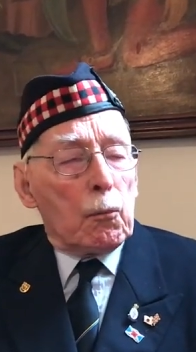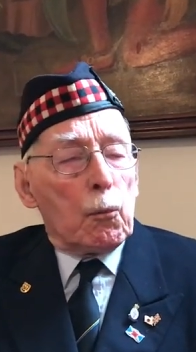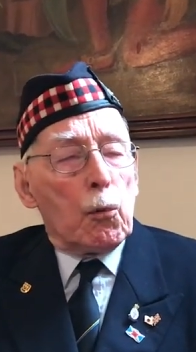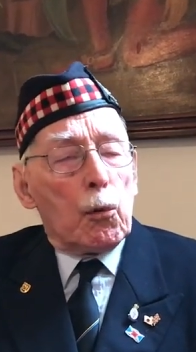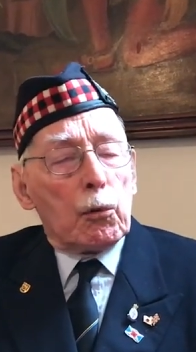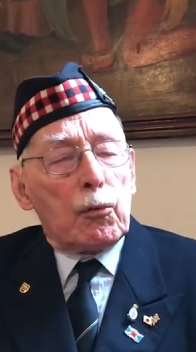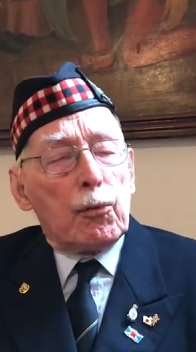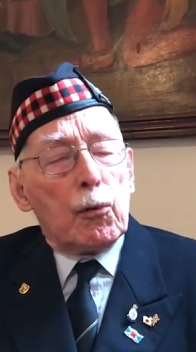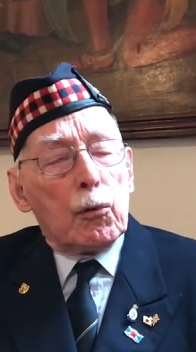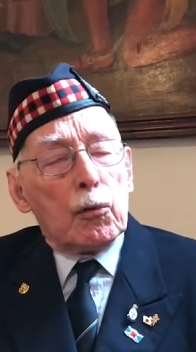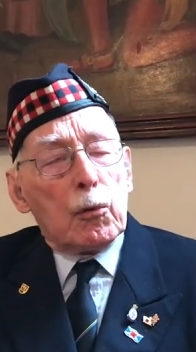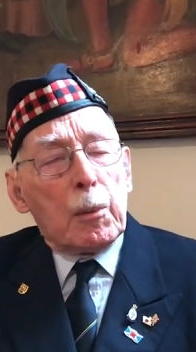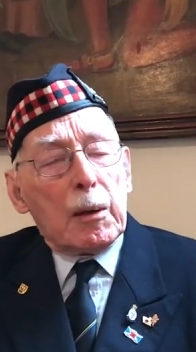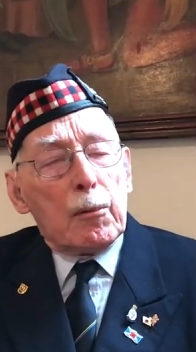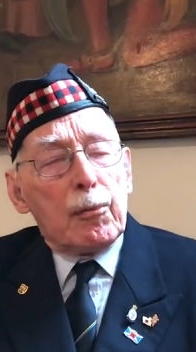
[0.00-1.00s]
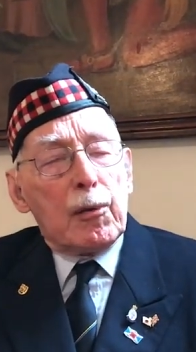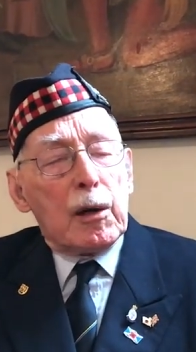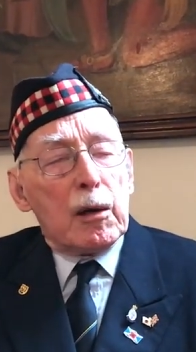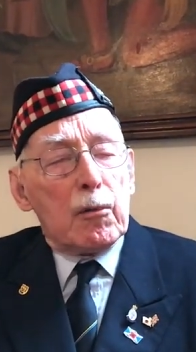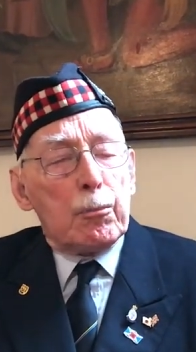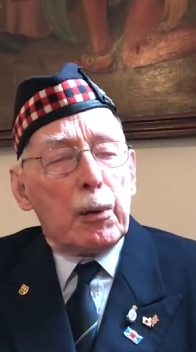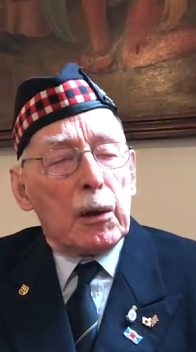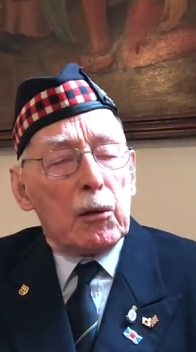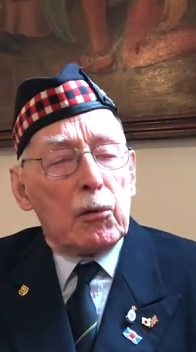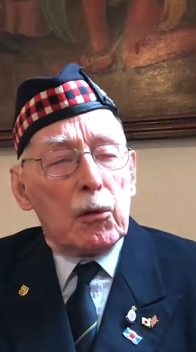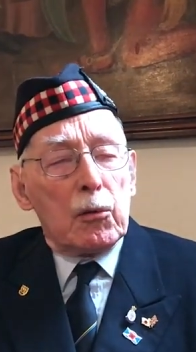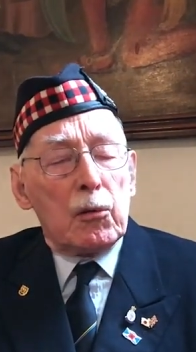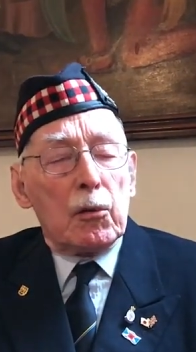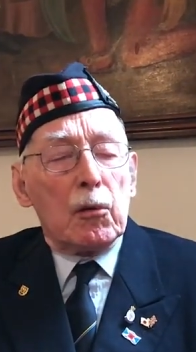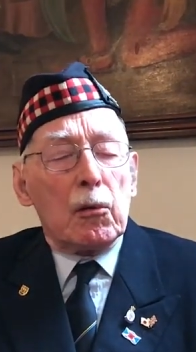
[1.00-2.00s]
walked forward about five
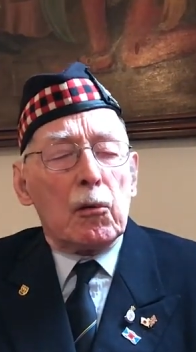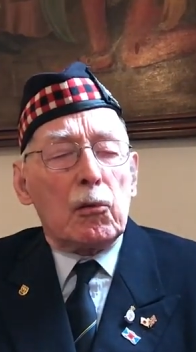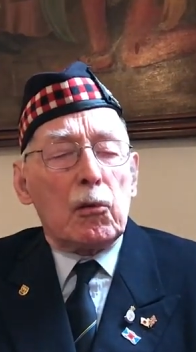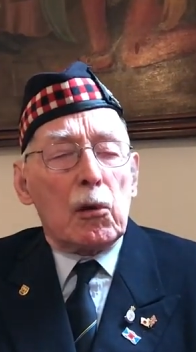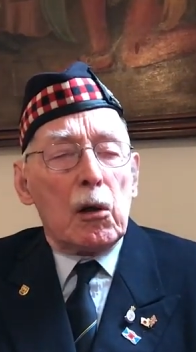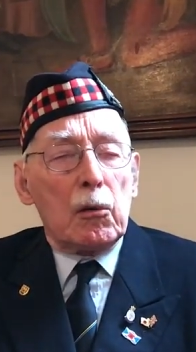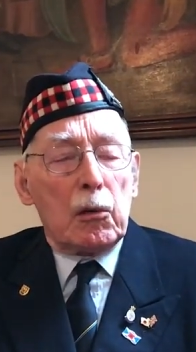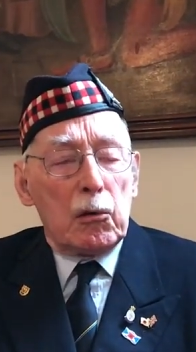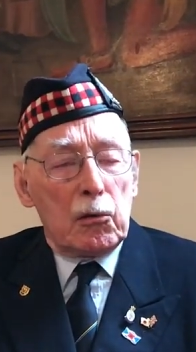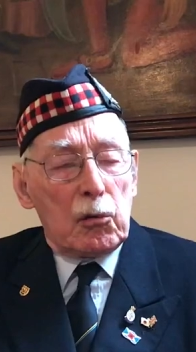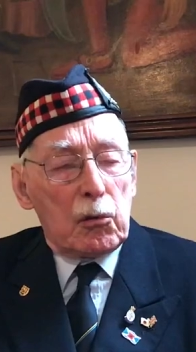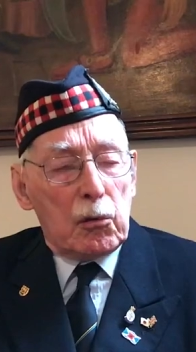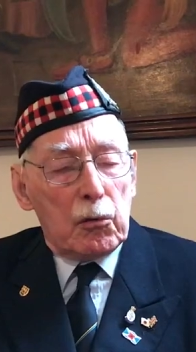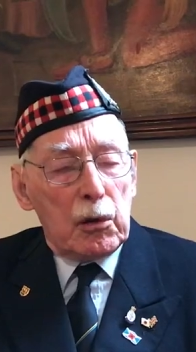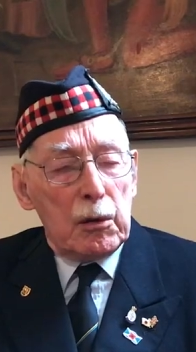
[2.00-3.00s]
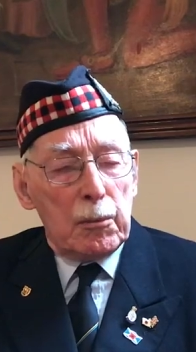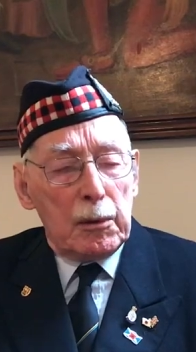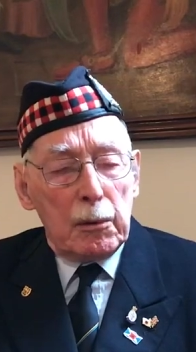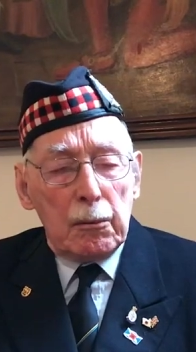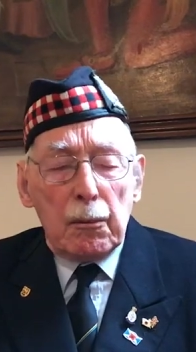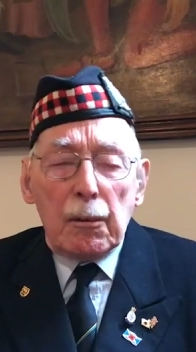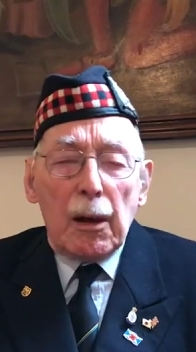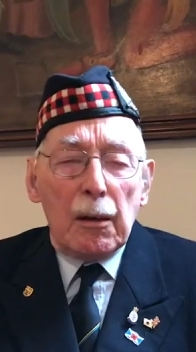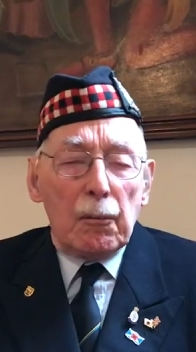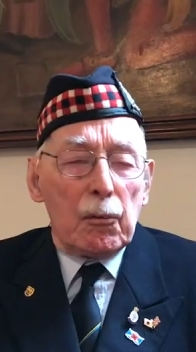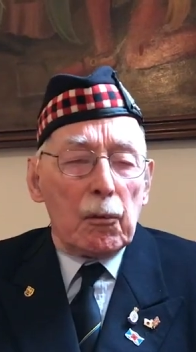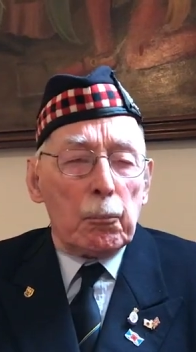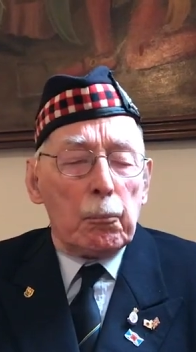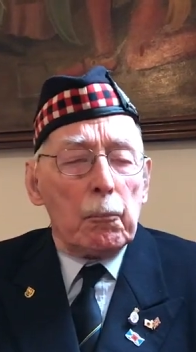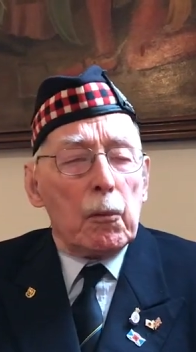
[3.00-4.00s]
paces and started screaming at
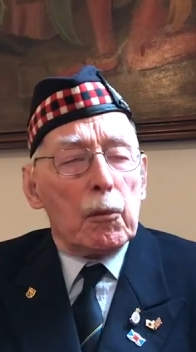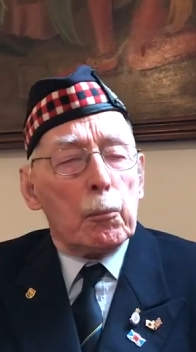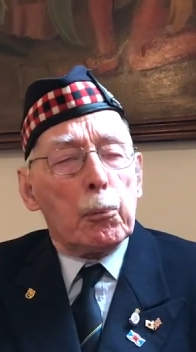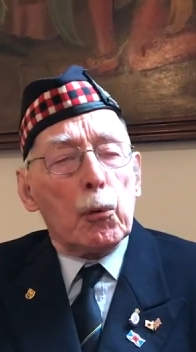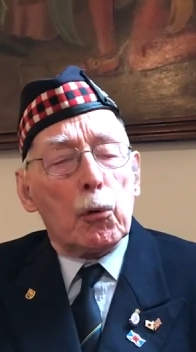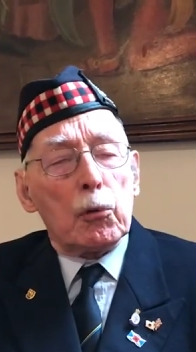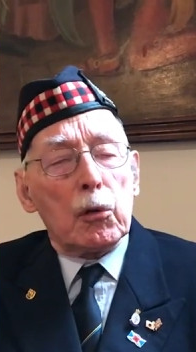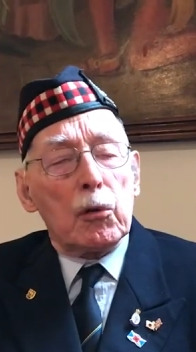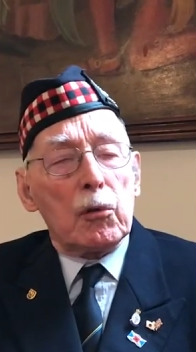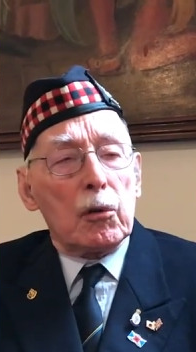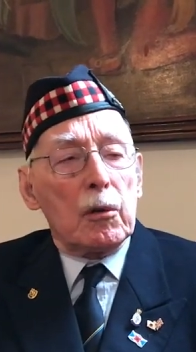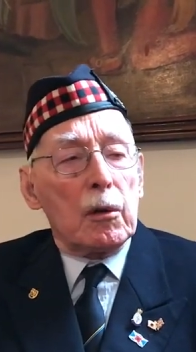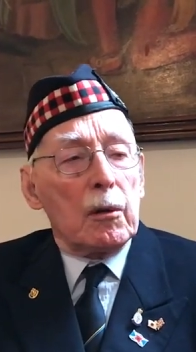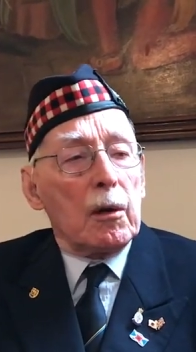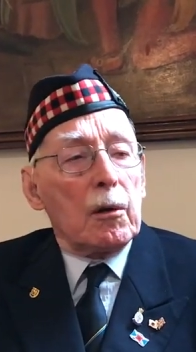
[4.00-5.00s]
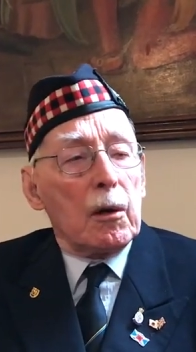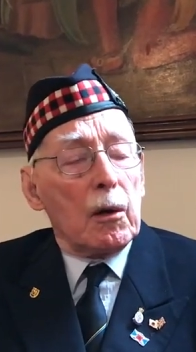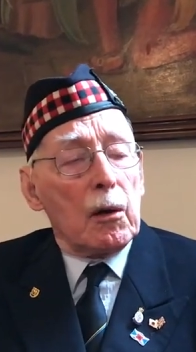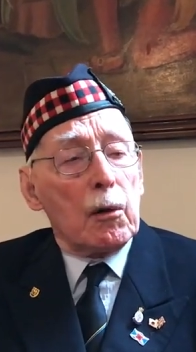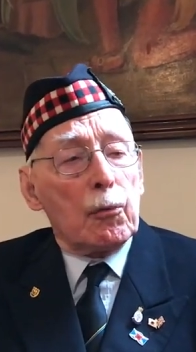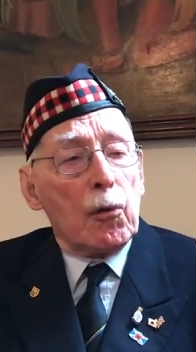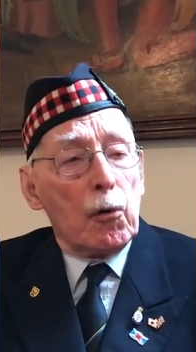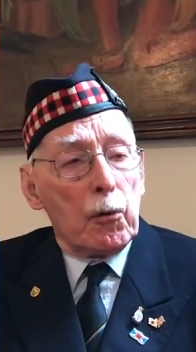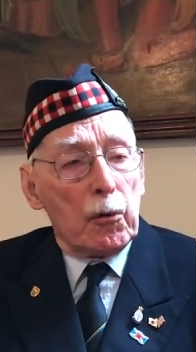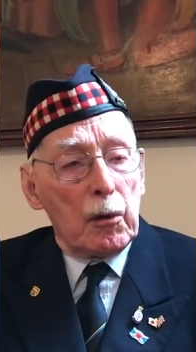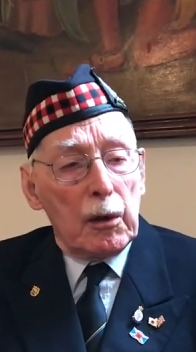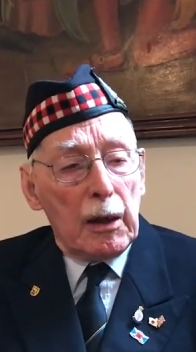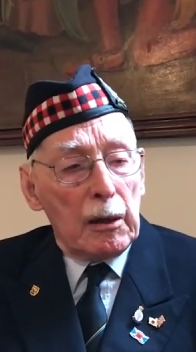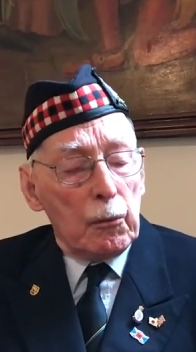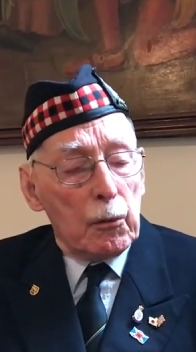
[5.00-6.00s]
the porters in a
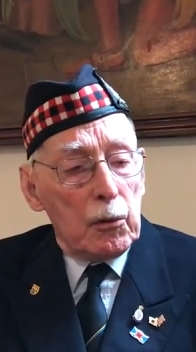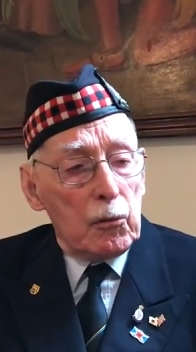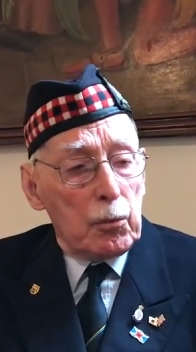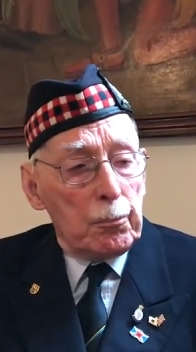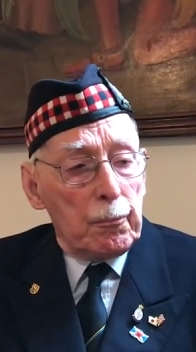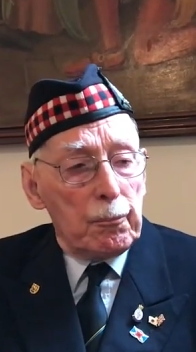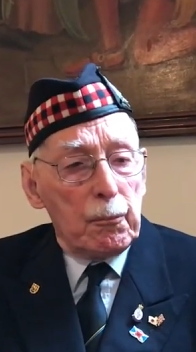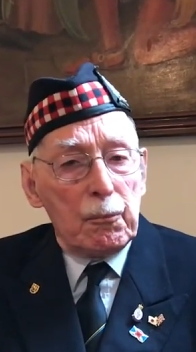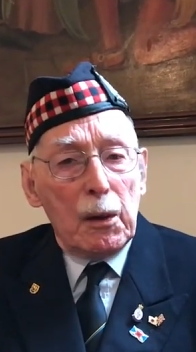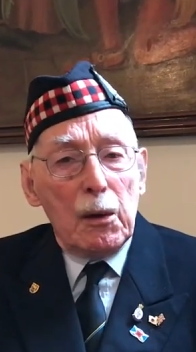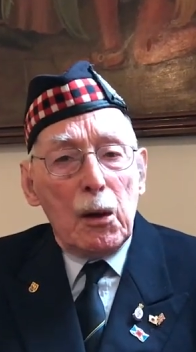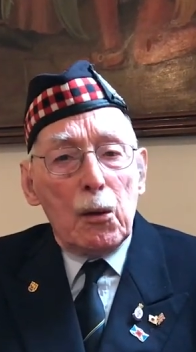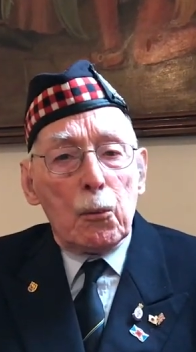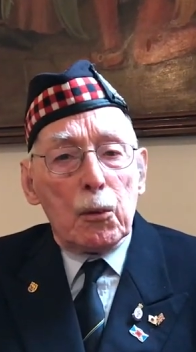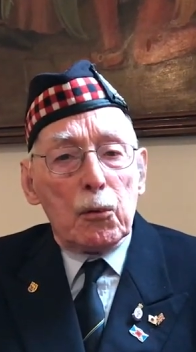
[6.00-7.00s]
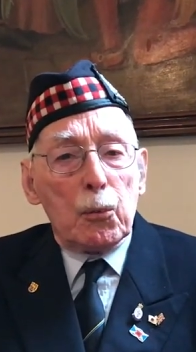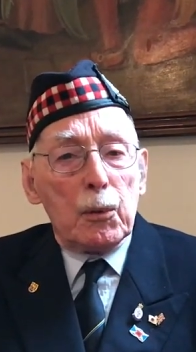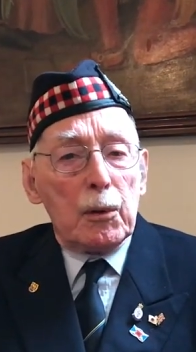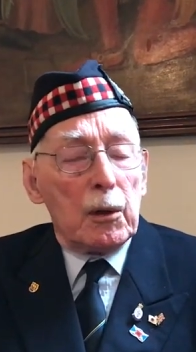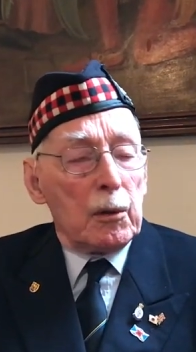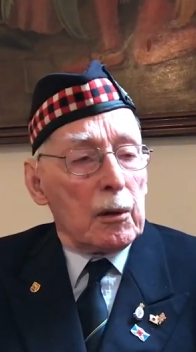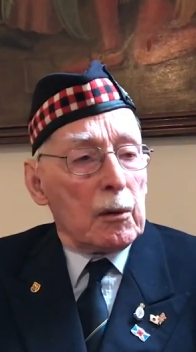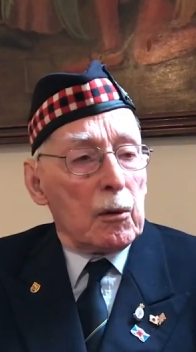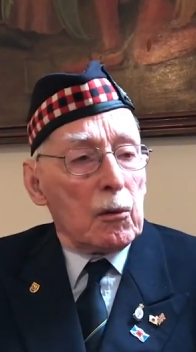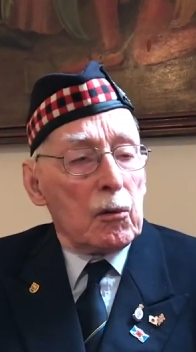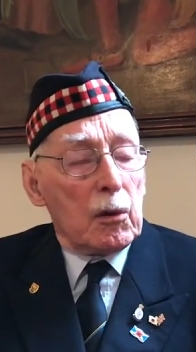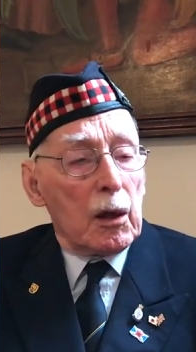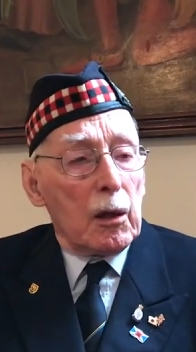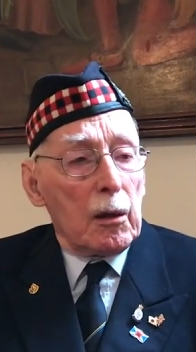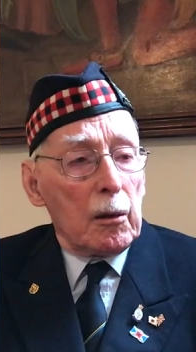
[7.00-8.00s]
foreign language, which we didn't
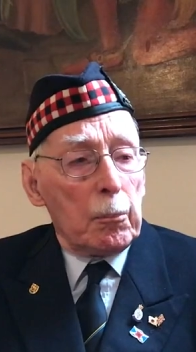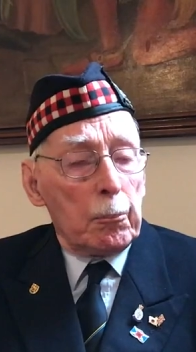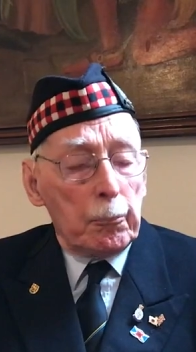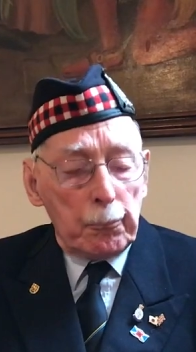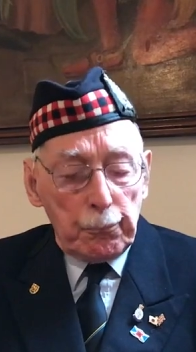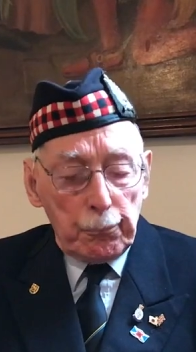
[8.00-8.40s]
understand.